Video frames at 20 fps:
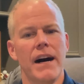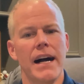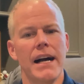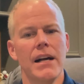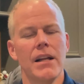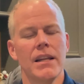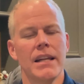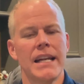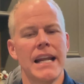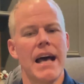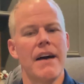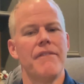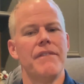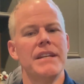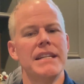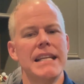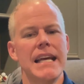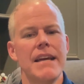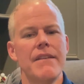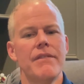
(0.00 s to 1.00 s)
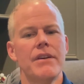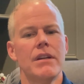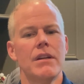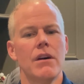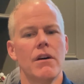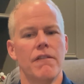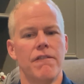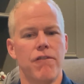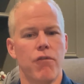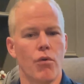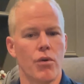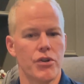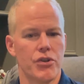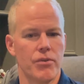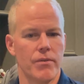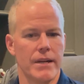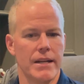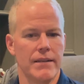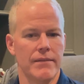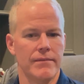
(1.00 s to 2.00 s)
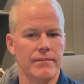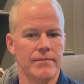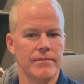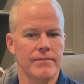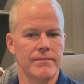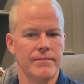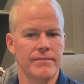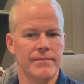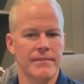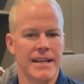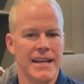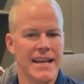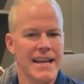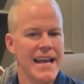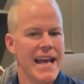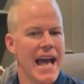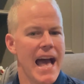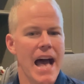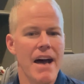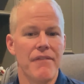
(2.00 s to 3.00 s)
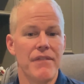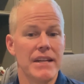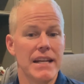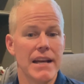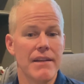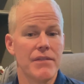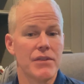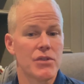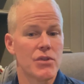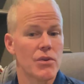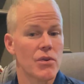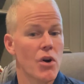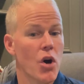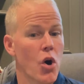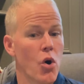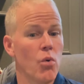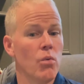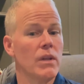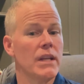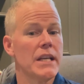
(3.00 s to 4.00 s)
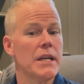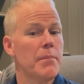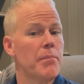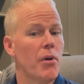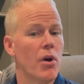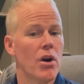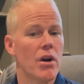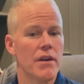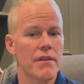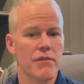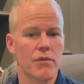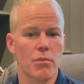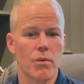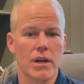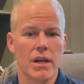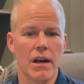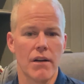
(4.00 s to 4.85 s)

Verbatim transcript: file an affidavit of forgery. Affidavits are only a part of the